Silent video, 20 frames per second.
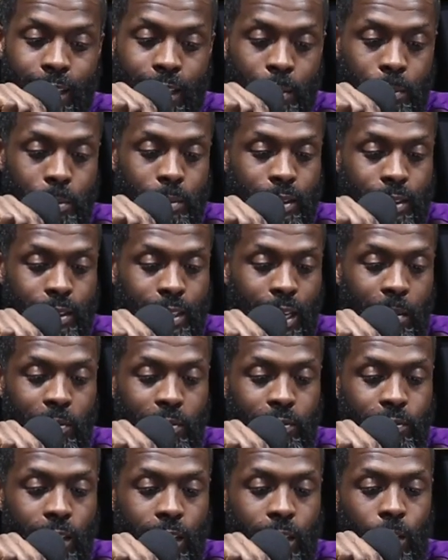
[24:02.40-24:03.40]
the
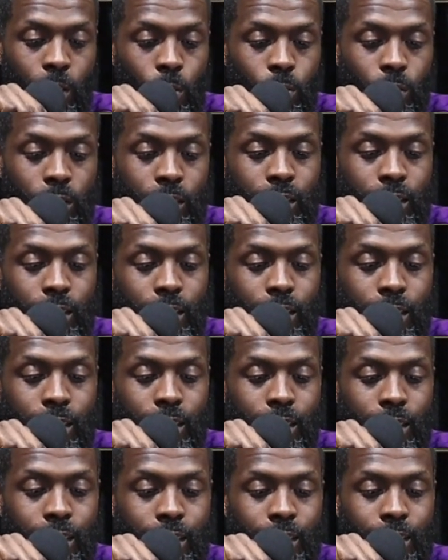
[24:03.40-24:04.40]
Sabbath day holy.
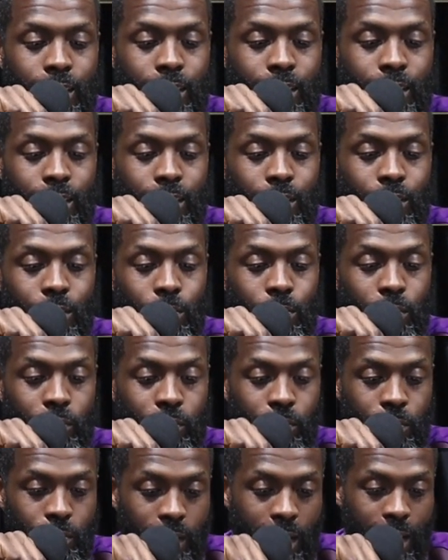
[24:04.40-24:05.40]
If
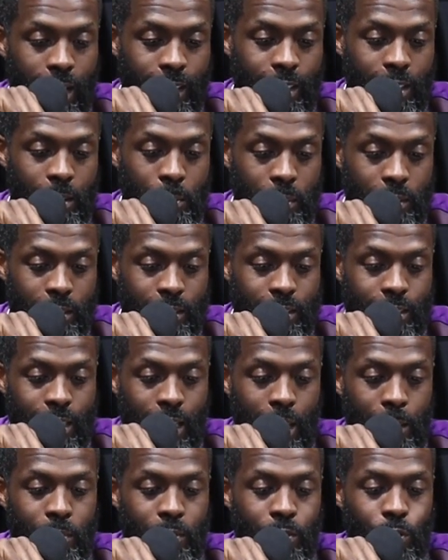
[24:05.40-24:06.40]
you're not keeping the
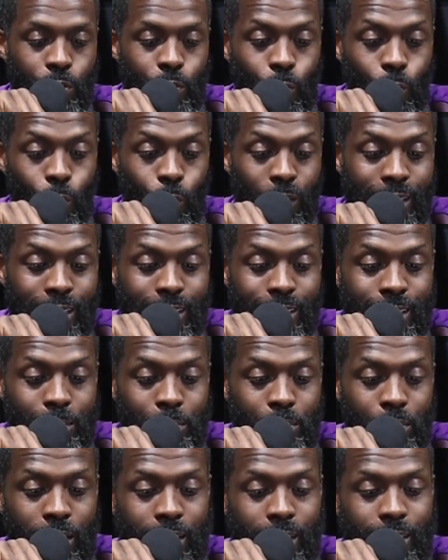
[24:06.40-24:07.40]
Sabbath, you willingly
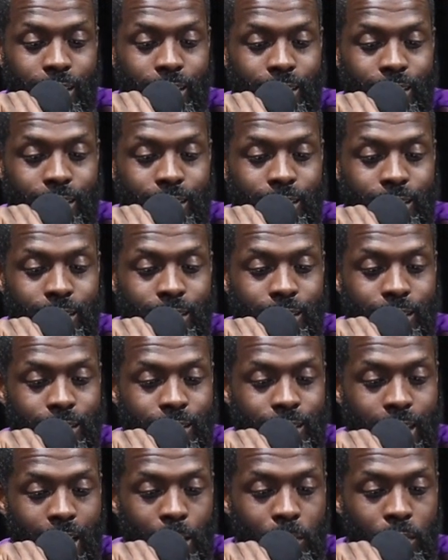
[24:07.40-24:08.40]
breaking the
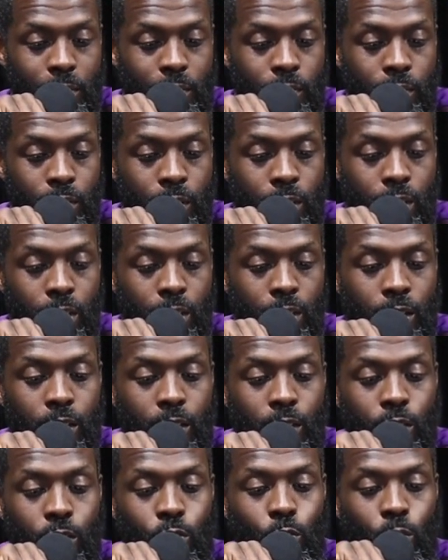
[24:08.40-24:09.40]
Sabbath,
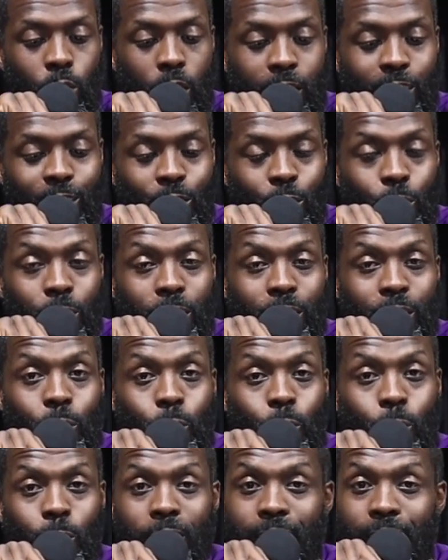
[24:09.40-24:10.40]
you are doing
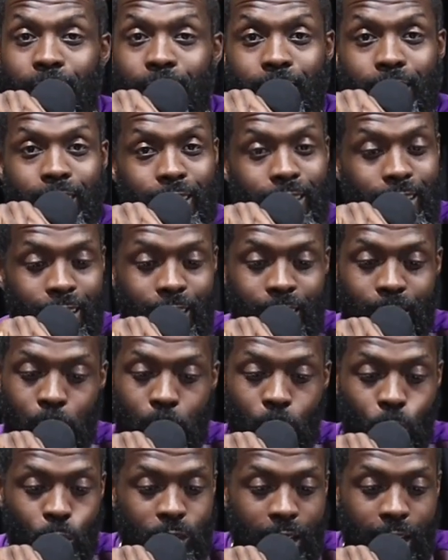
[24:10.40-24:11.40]
wickedly. And the
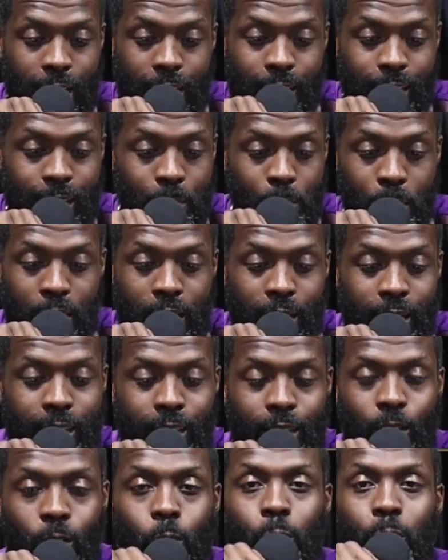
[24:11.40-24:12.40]
Most High commanded
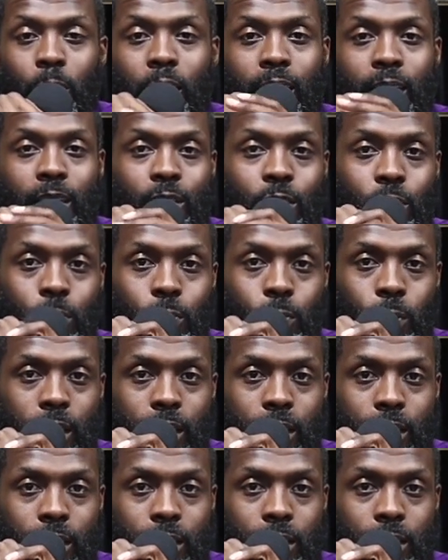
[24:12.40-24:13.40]
no man to do wickedly.